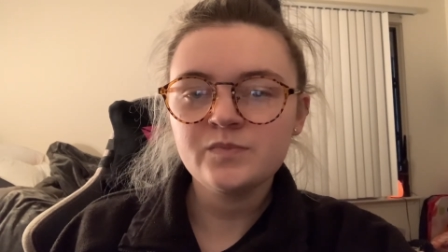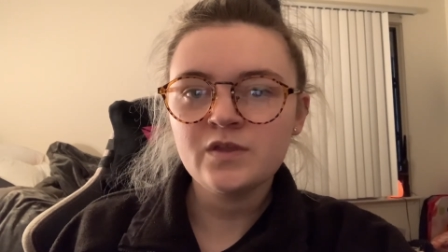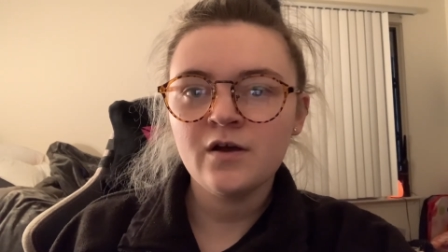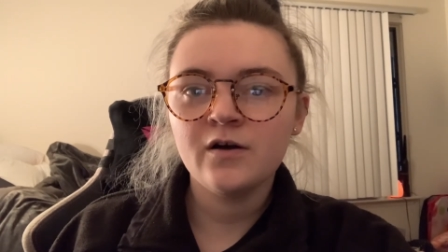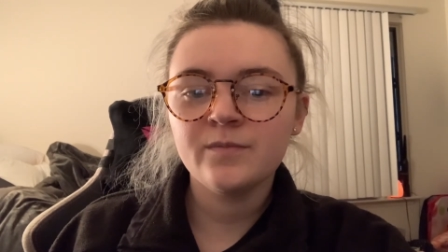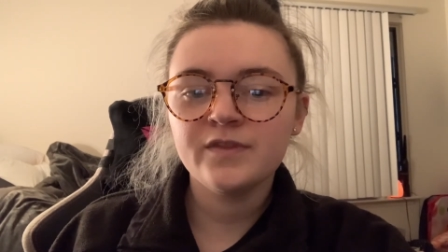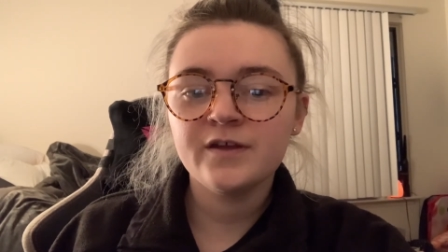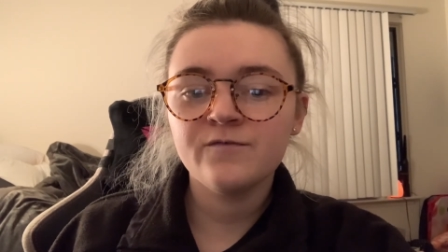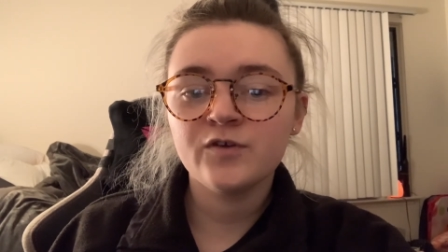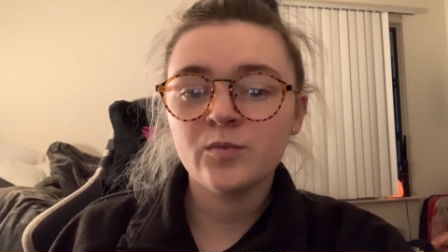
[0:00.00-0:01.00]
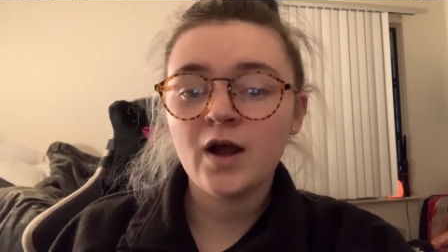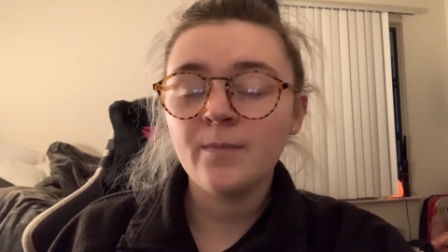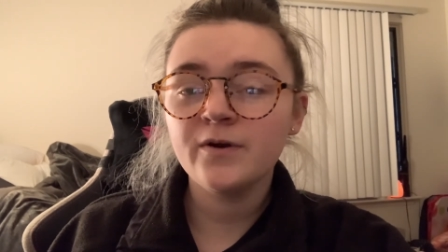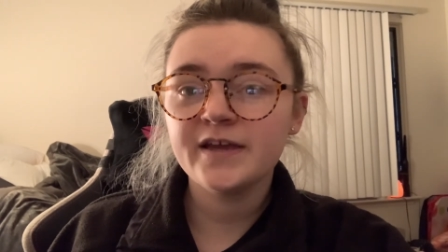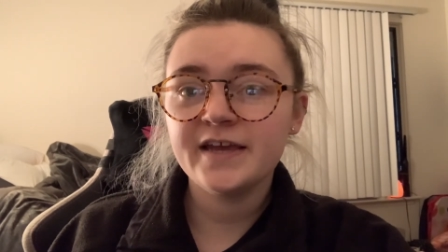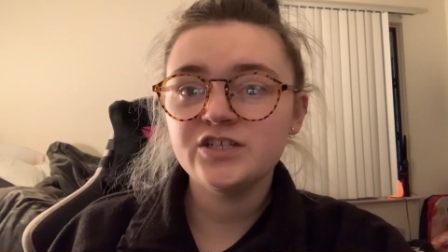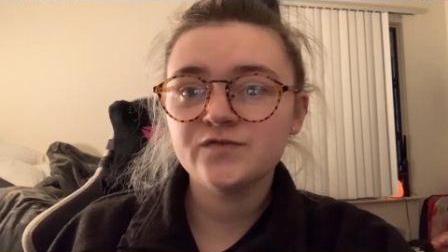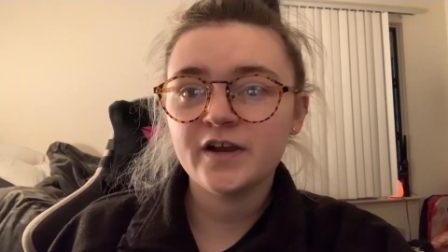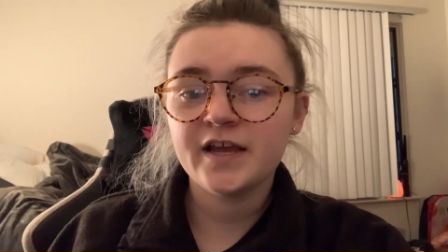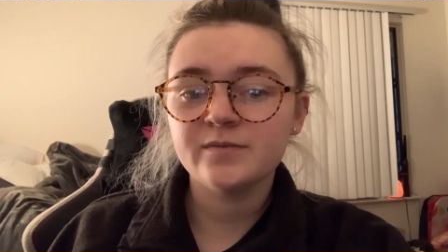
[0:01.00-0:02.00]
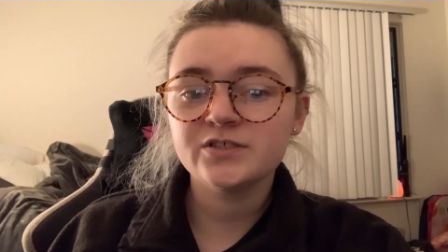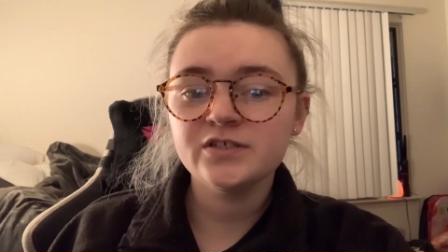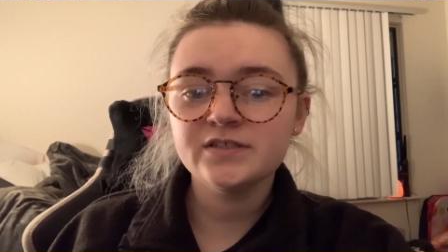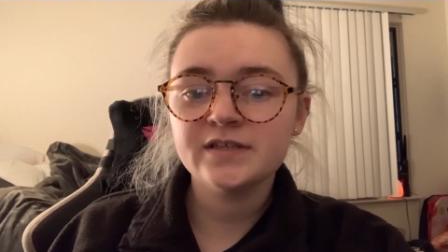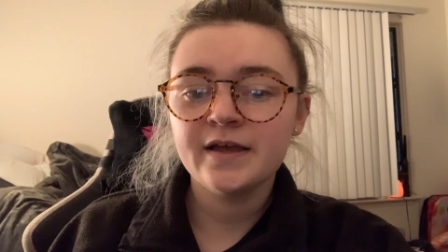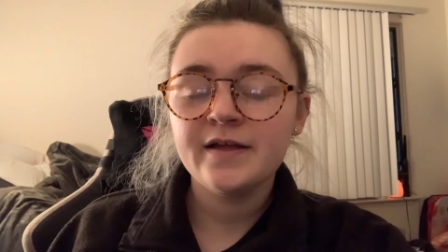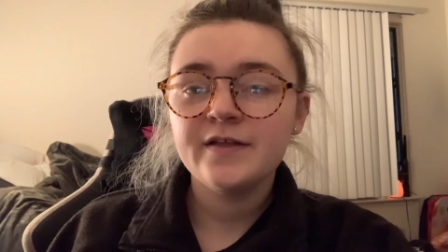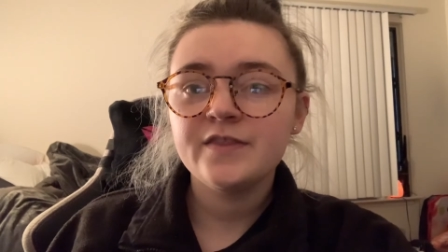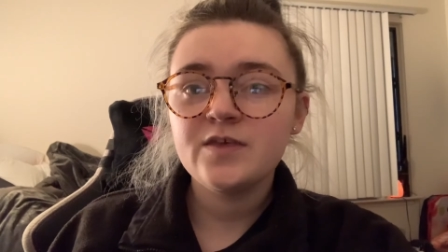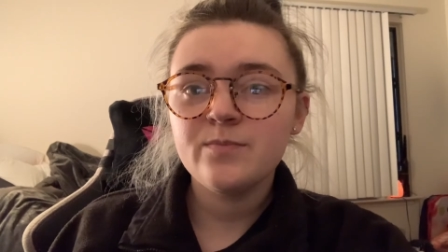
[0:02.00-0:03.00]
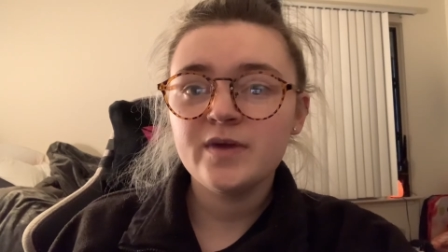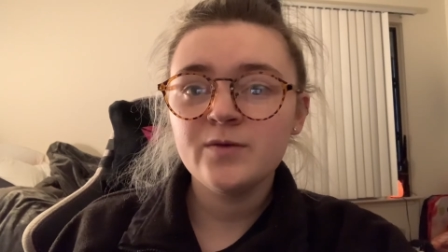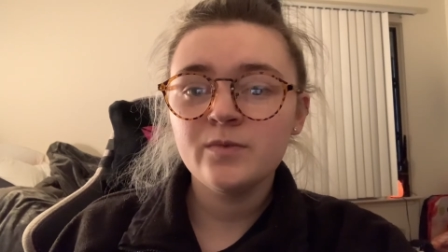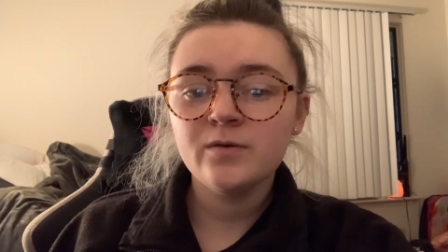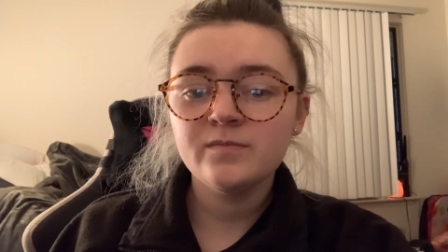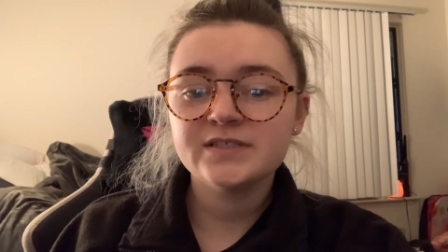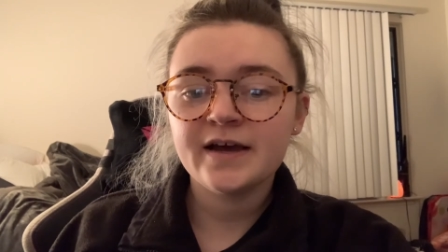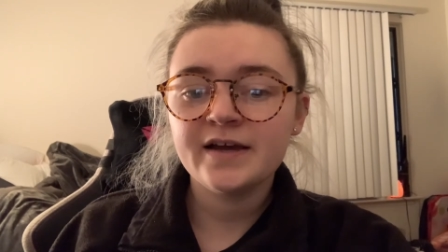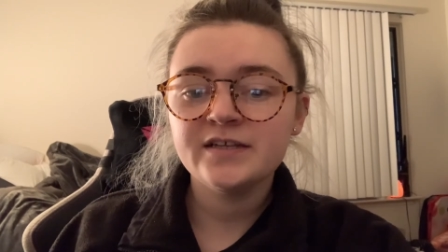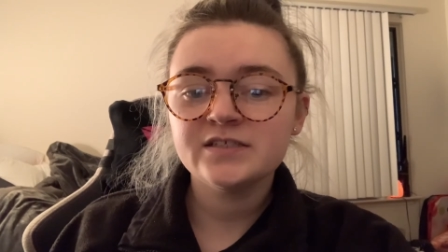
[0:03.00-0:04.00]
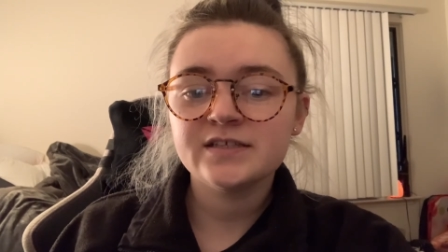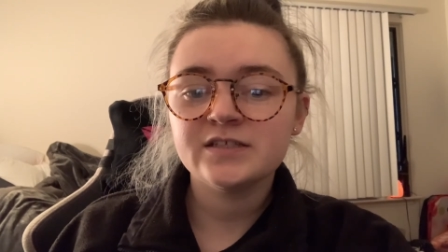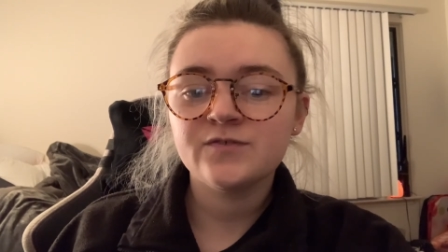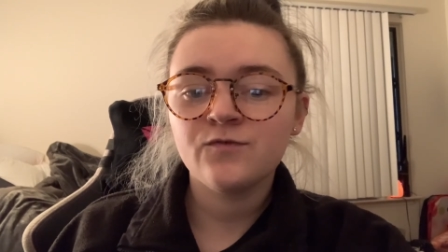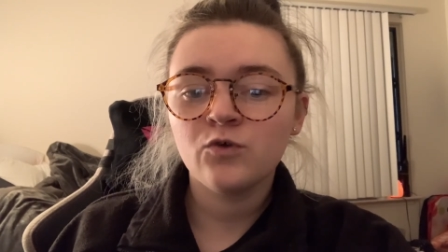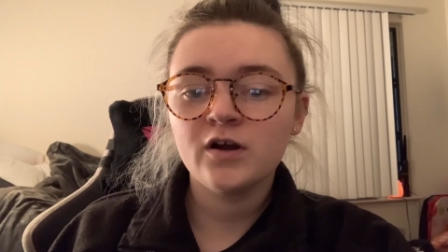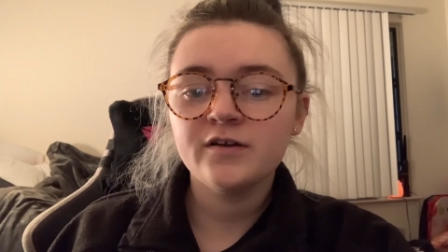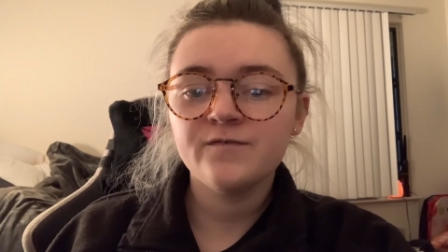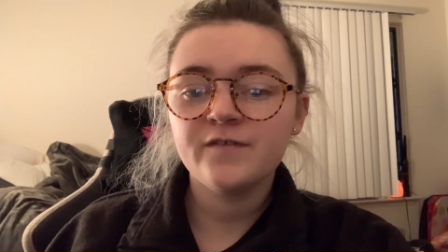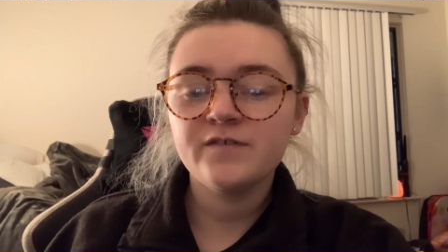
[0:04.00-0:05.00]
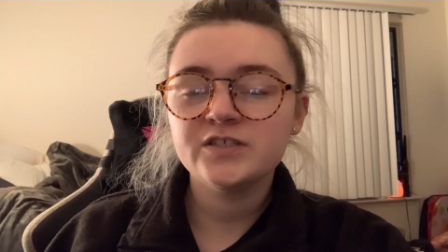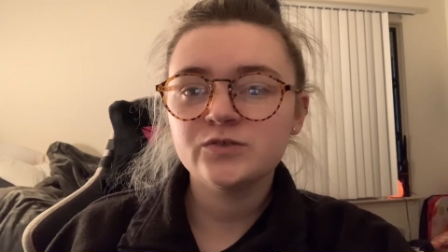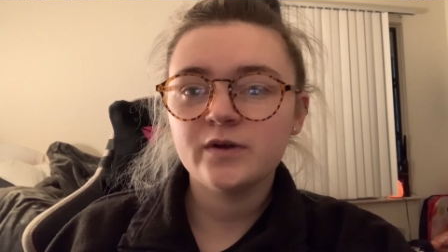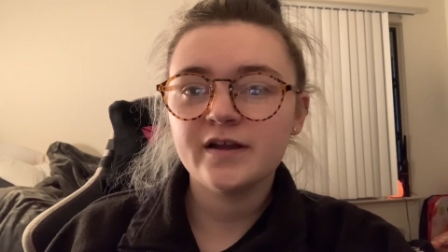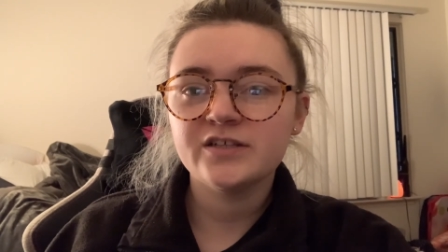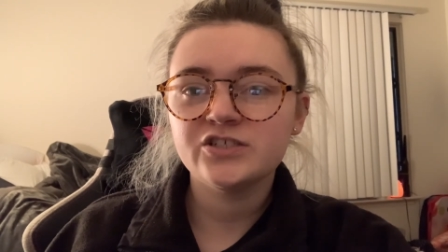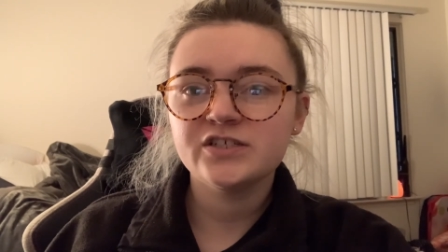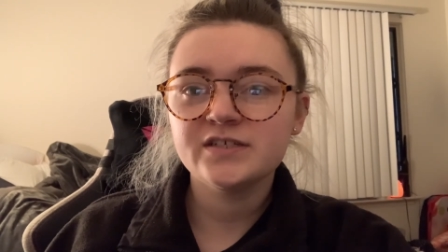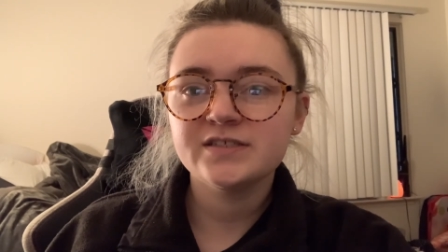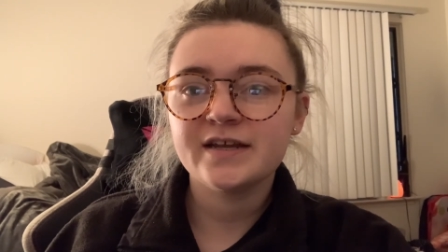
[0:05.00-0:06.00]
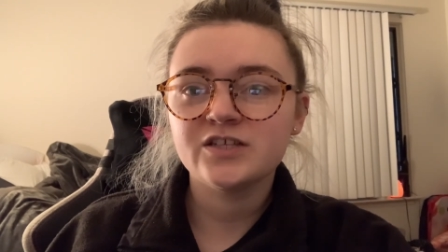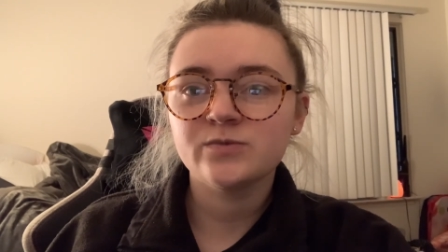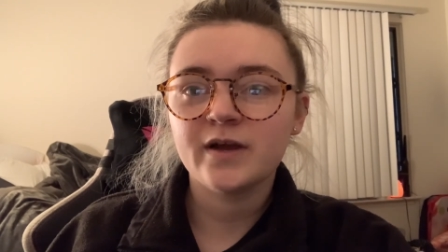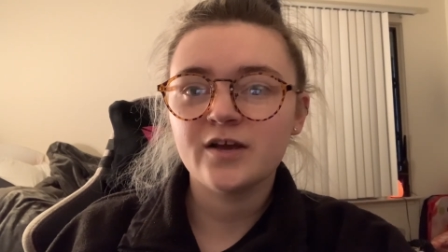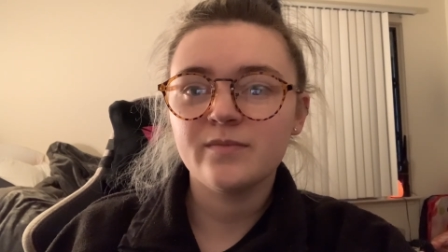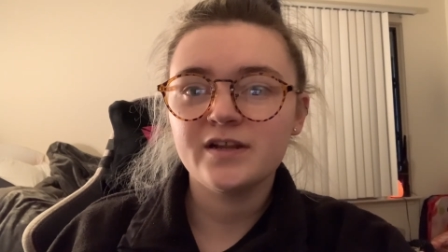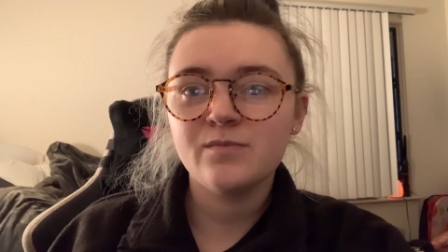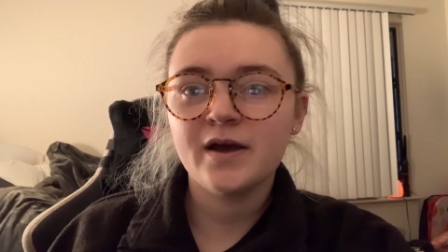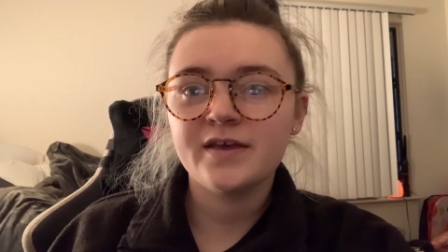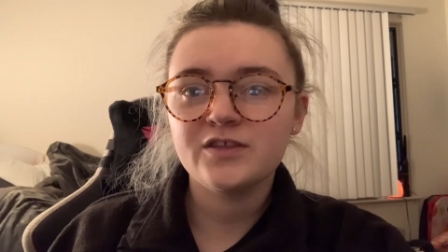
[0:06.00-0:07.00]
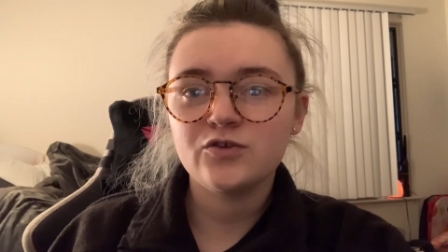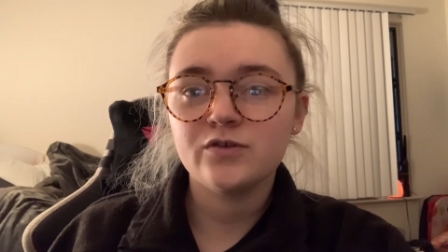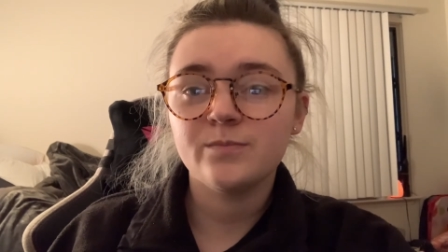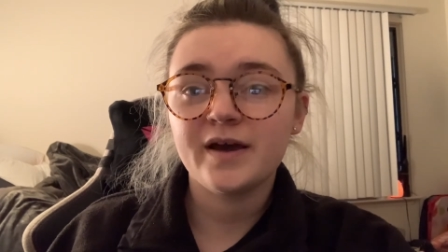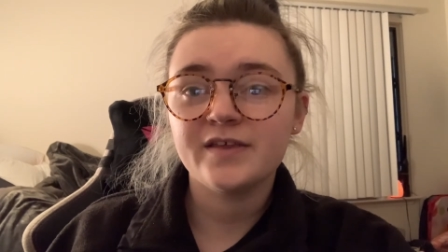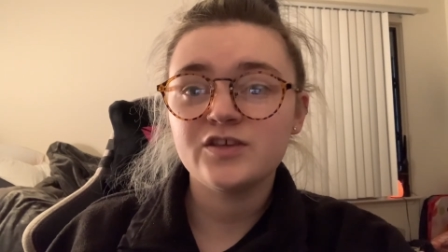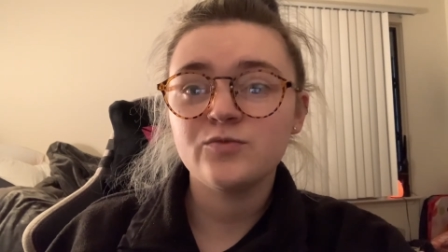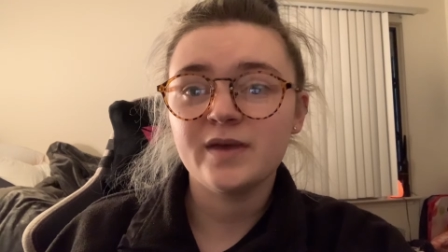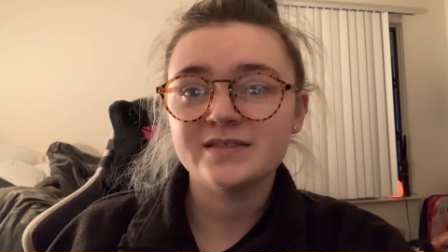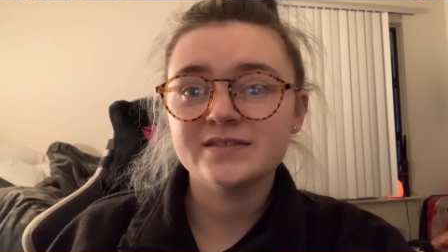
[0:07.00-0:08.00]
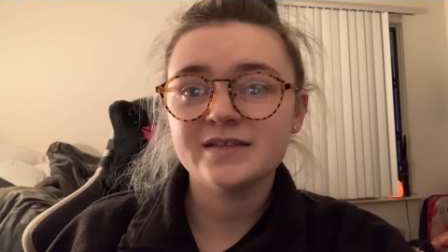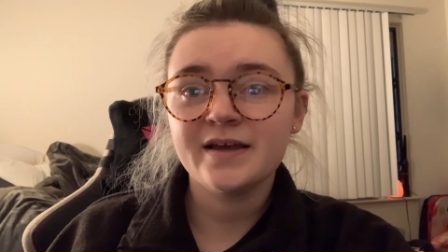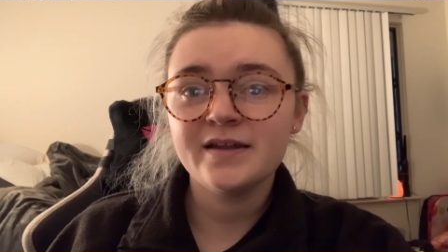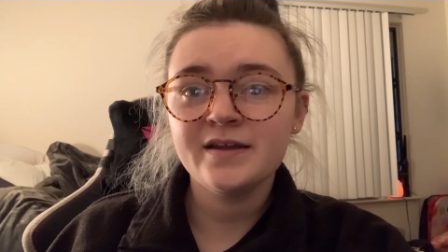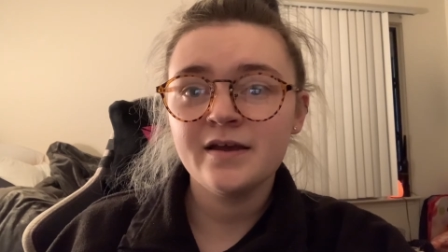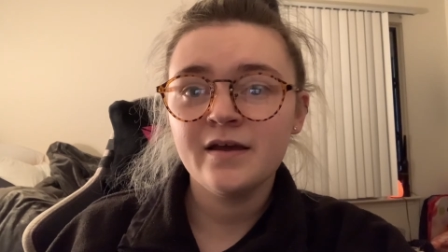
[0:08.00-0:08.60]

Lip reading: Then for proper cages for hamsters, the minimum size is 450 square inches that is recommended by the Humane Society.